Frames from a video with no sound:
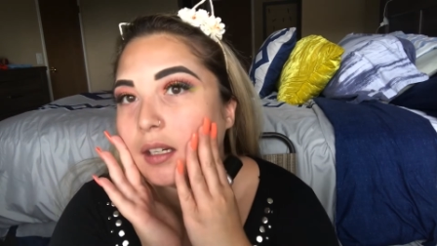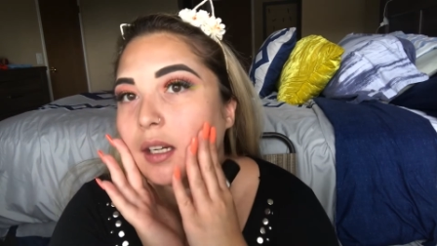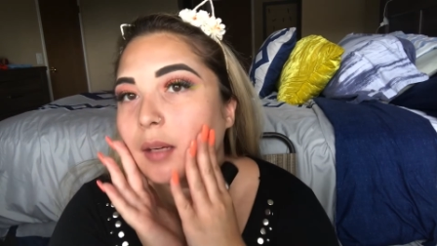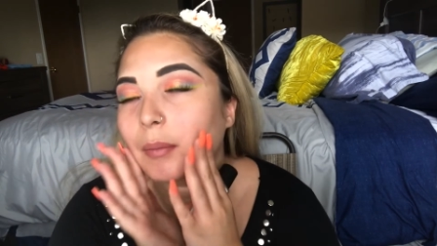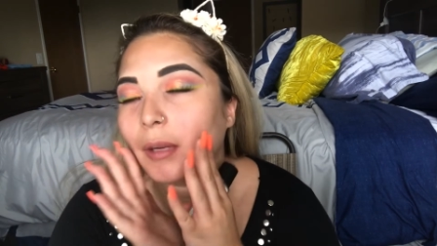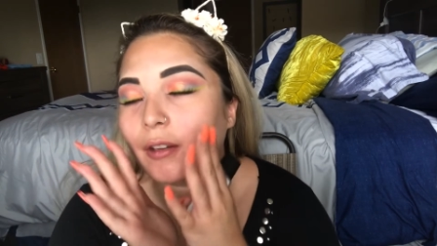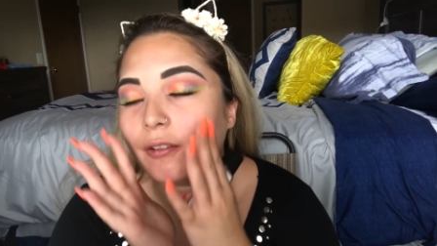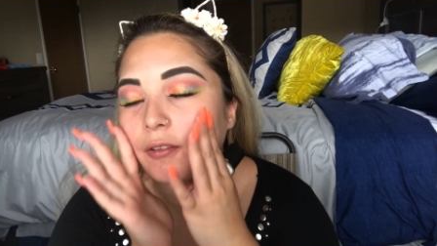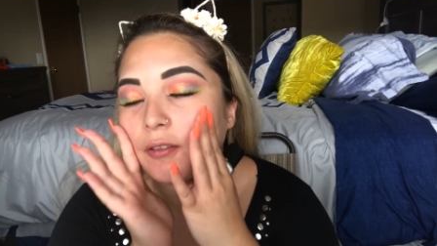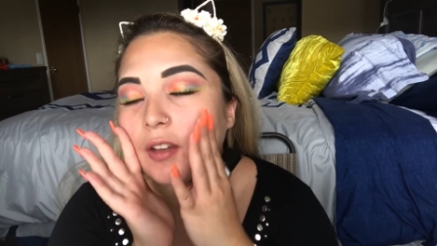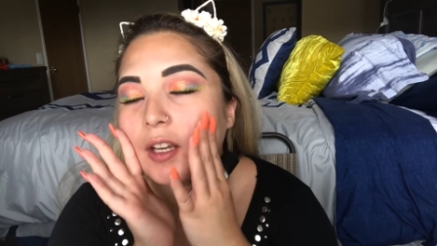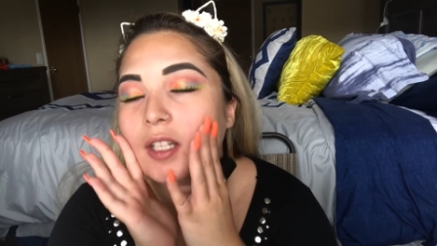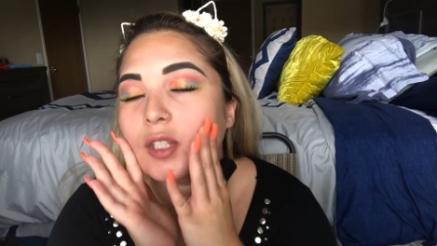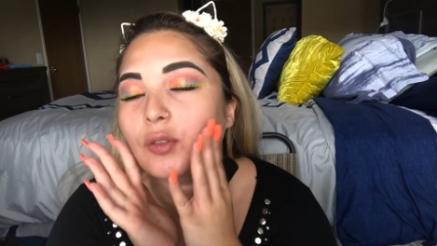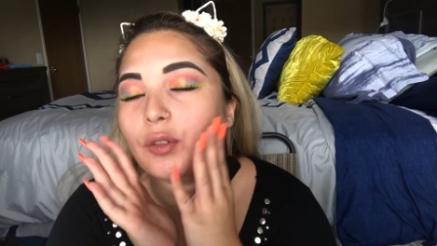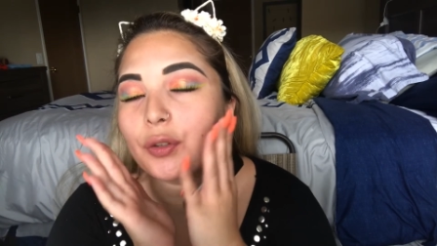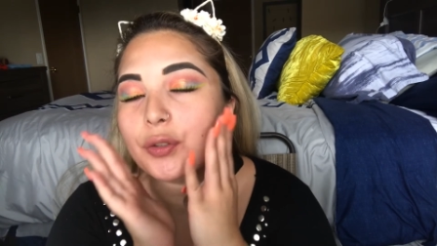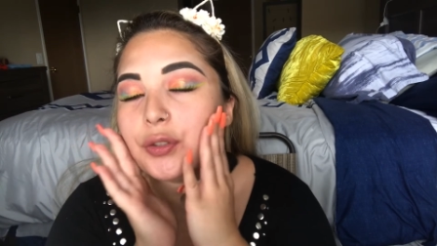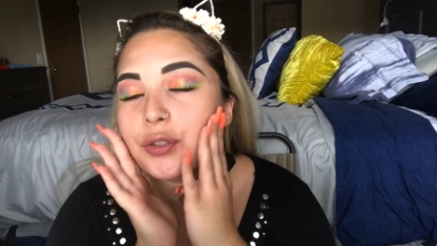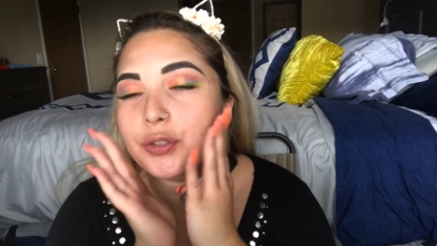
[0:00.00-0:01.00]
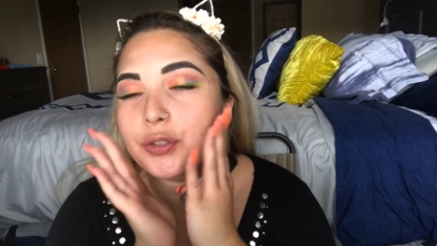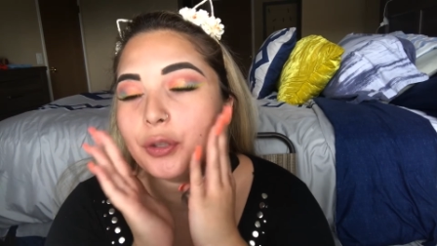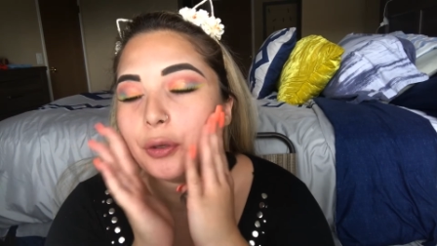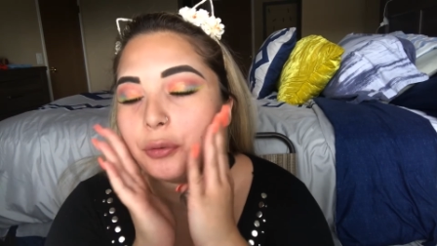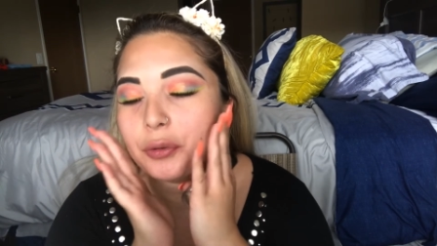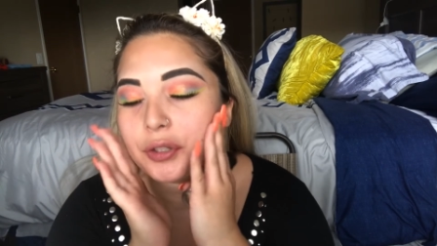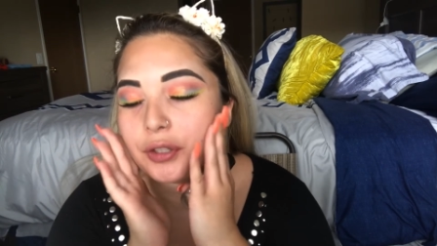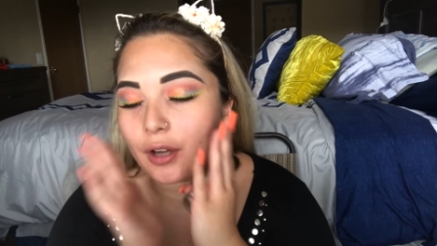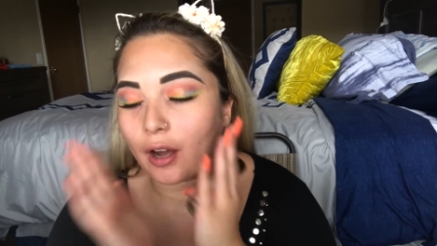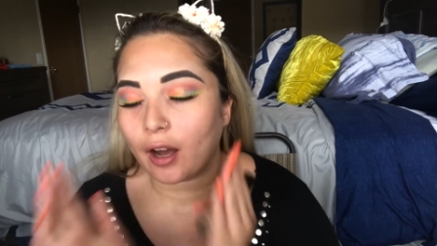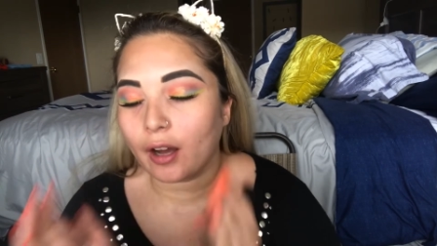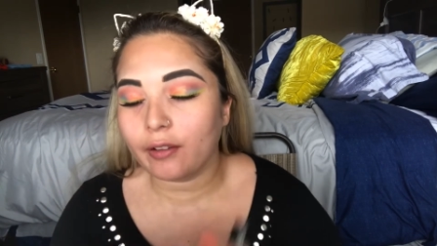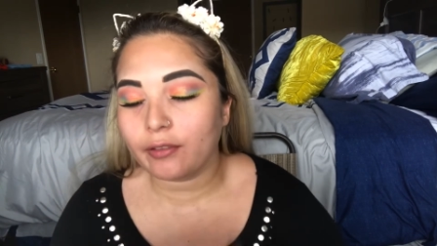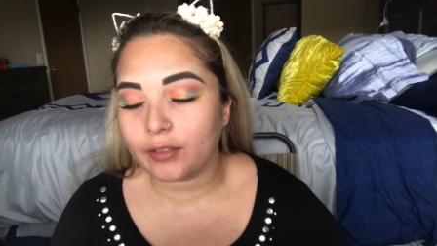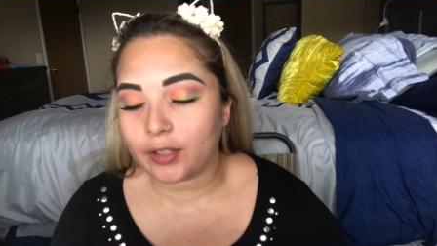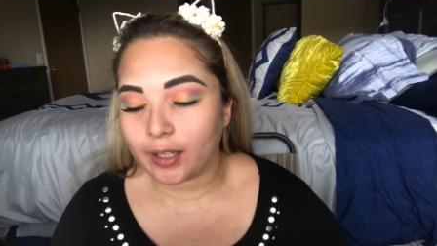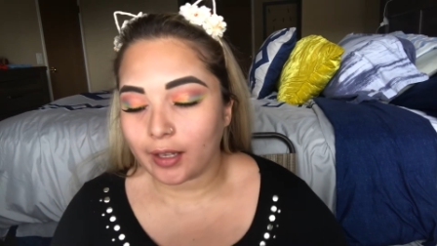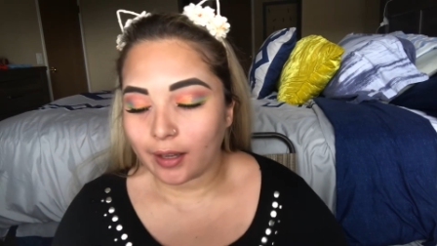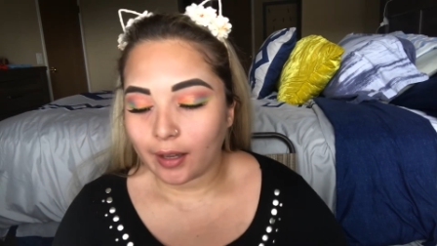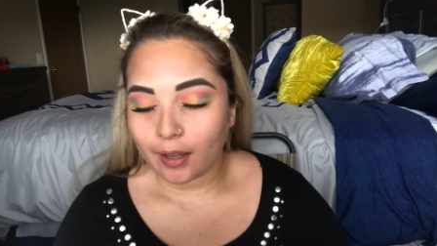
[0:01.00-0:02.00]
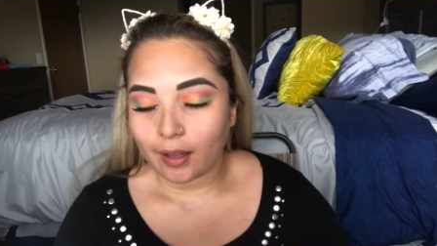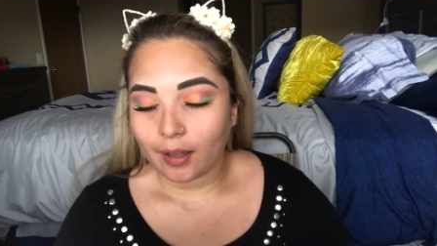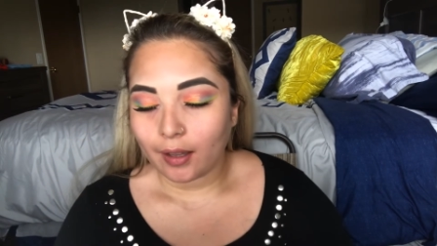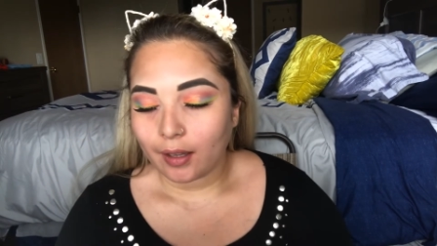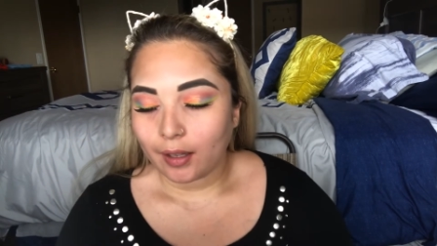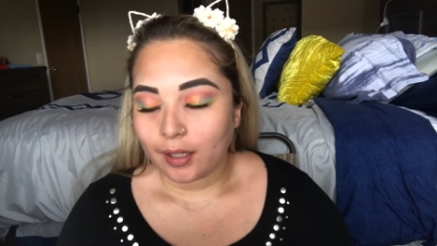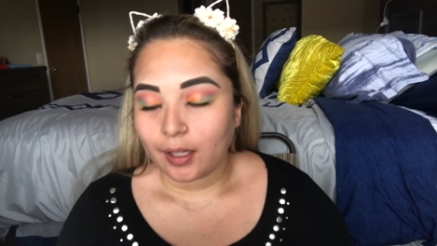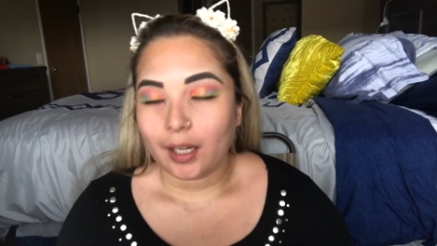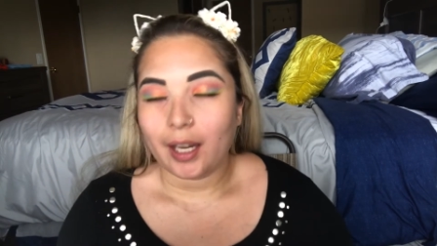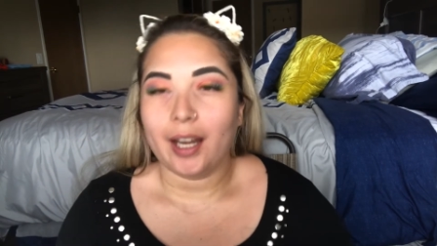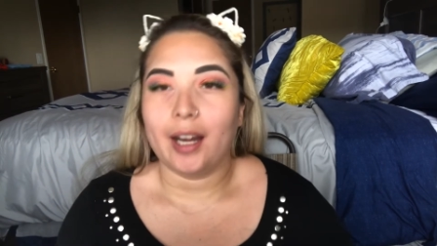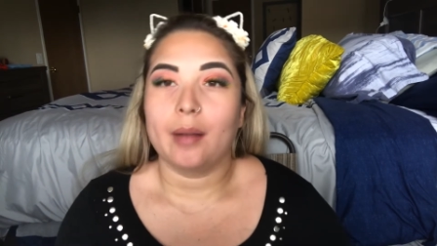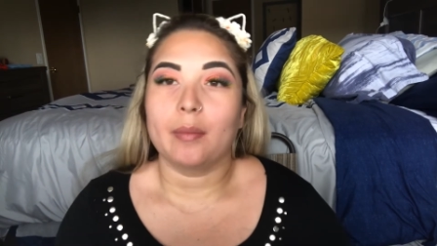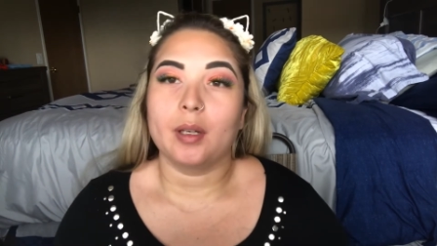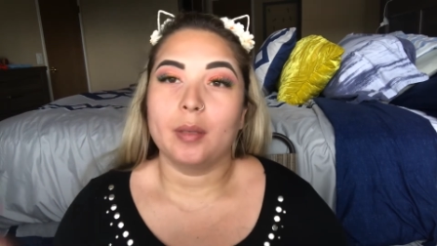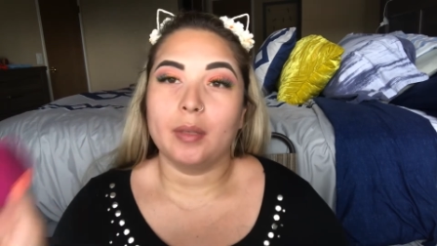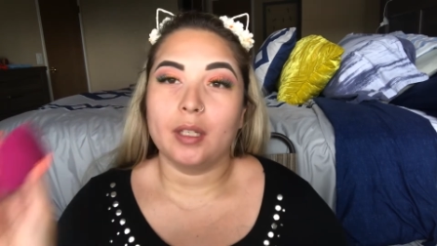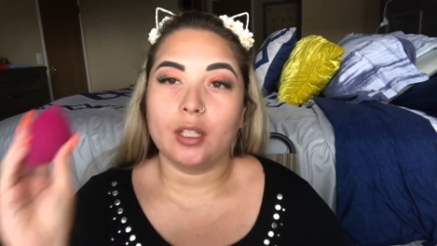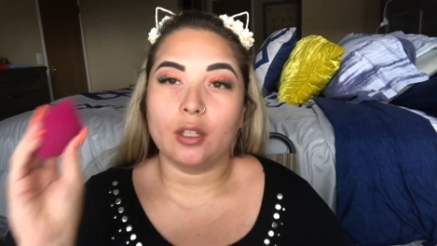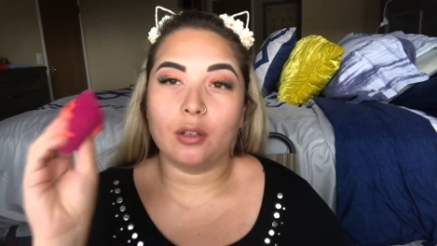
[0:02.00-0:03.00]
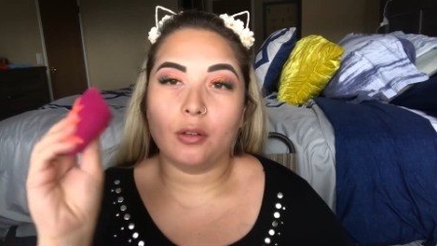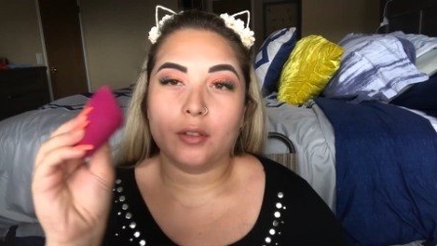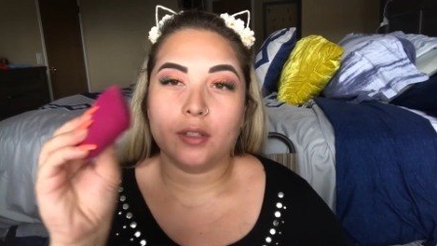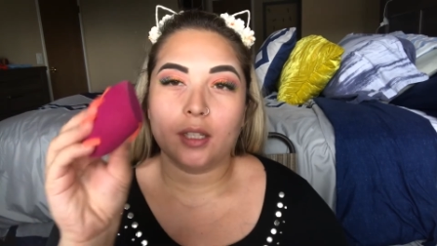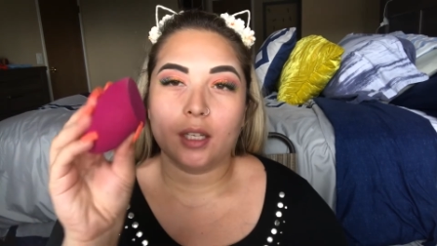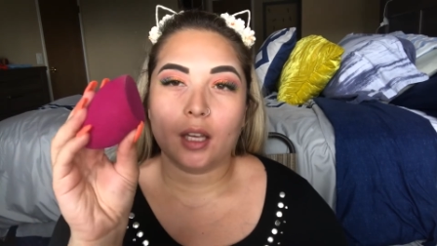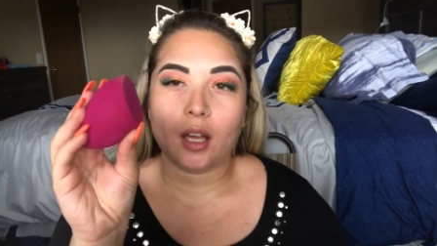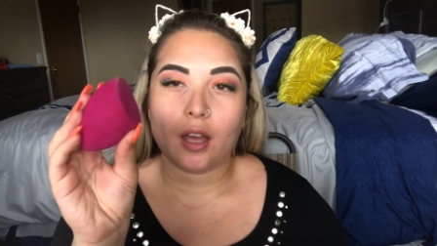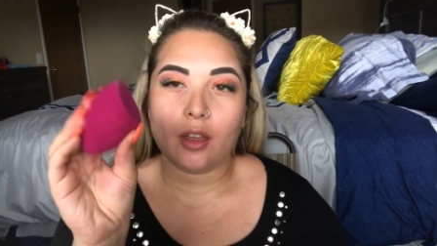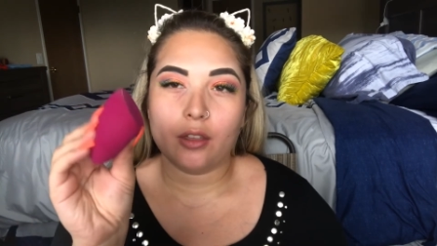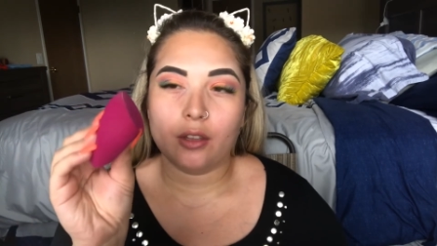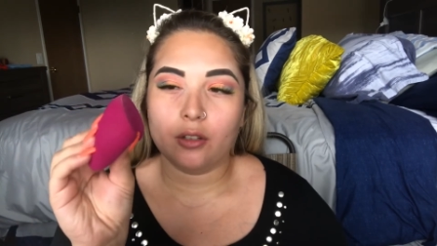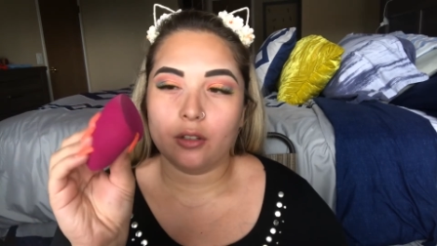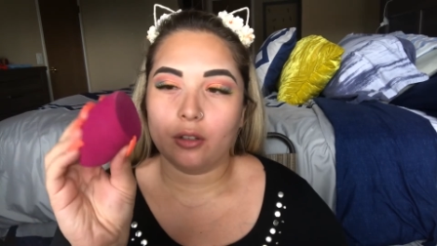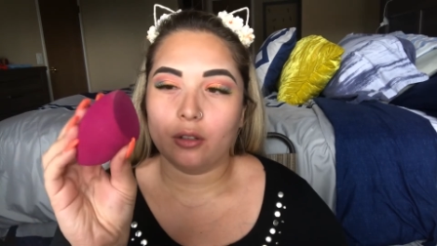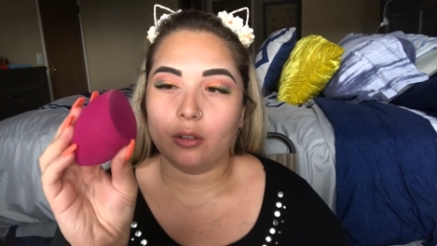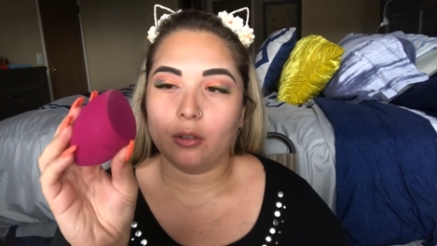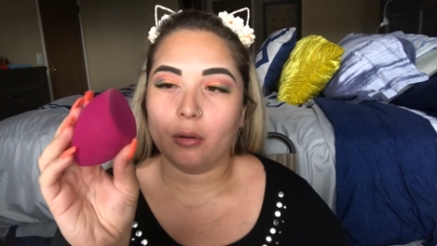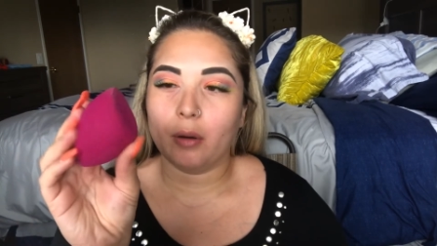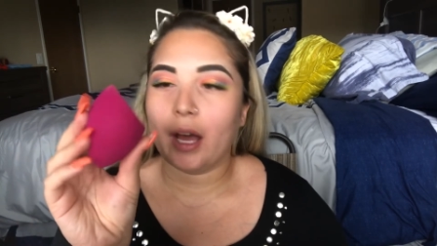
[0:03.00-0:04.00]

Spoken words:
and my face feels so soft. And I'm going to be using the new